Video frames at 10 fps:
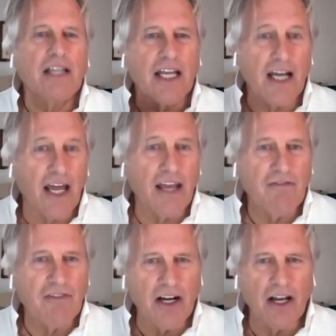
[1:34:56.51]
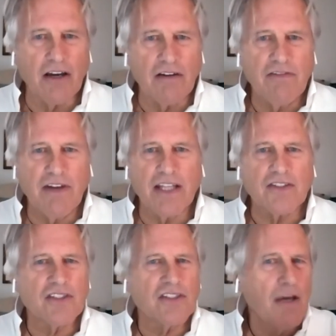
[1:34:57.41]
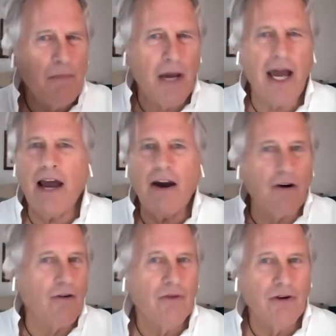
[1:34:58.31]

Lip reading: life and love, and somehow